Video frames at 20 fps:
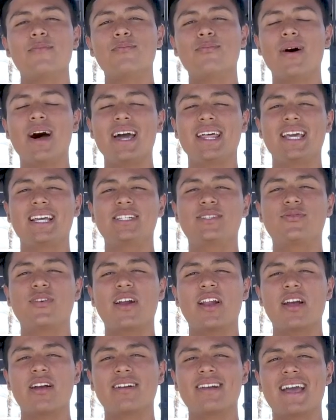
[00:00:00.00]
My name is
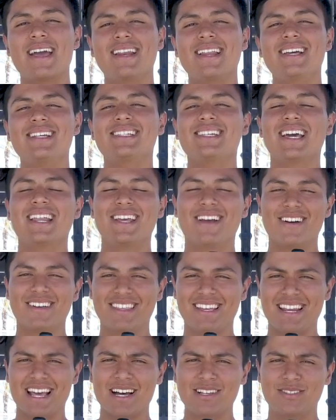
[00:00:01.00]
Freddy Hernandez, and here are
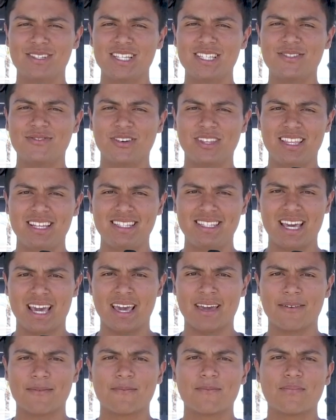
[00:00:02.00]
the announcements for the
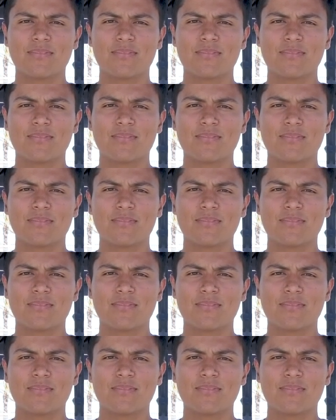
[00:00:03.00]
day.